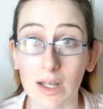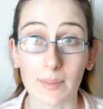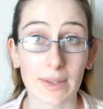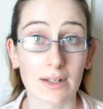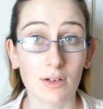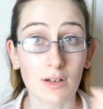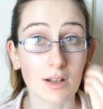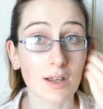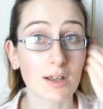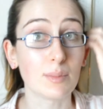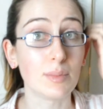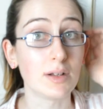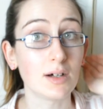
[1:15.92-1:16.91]
mean, I look like
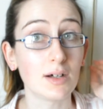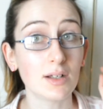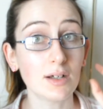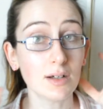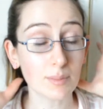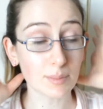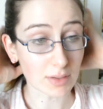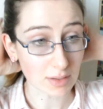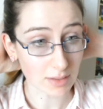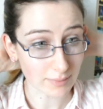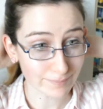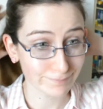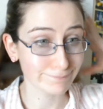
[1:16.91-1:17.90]
a banana,
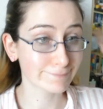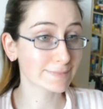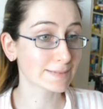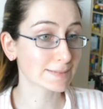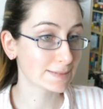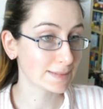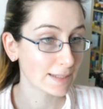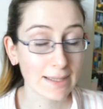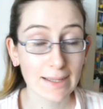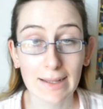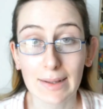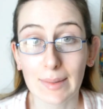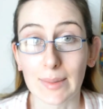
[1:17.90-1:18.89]
but
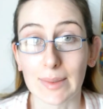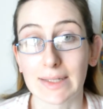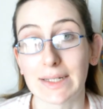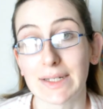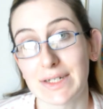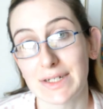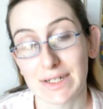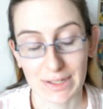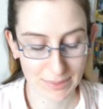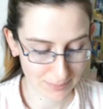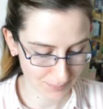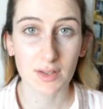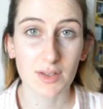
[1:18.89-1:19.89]
what can you do?